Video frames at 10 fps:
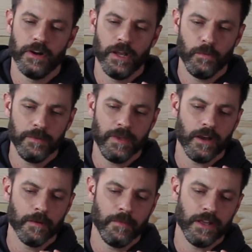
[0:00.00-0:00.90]
Now we
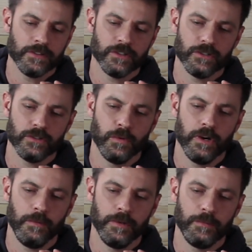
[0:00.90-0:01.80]
make our mounts, so
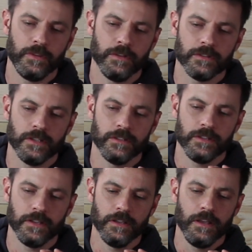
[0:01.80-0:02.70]
we're able to put those
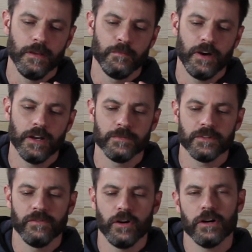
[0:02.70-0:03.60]
onto the bottoms
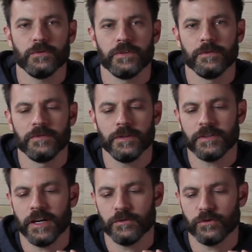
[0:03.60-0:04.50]
of ours with some zip
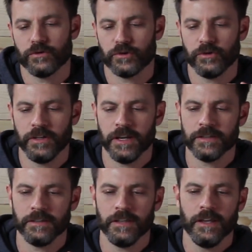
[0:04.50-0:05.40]
ties, which works really
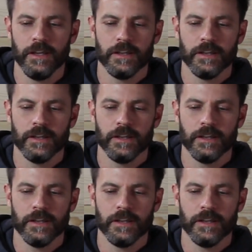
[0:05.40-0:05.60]
nicely.